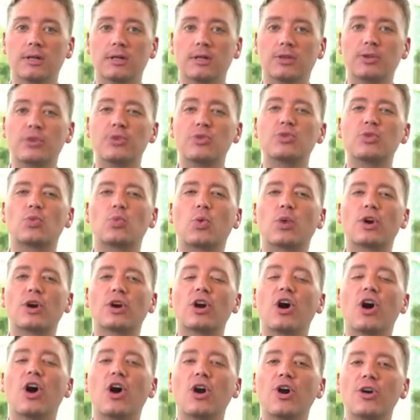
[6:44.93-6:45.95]
"Learn to
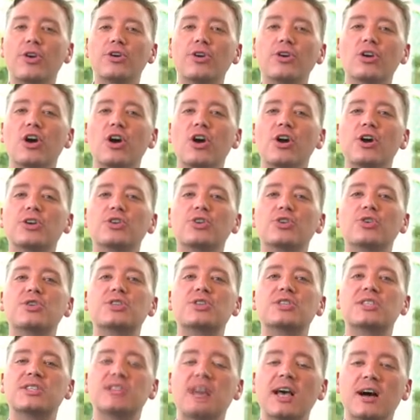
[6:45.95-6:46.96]
work harder on
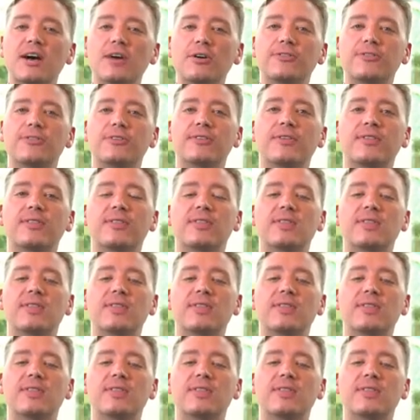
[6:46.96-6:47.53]
yourself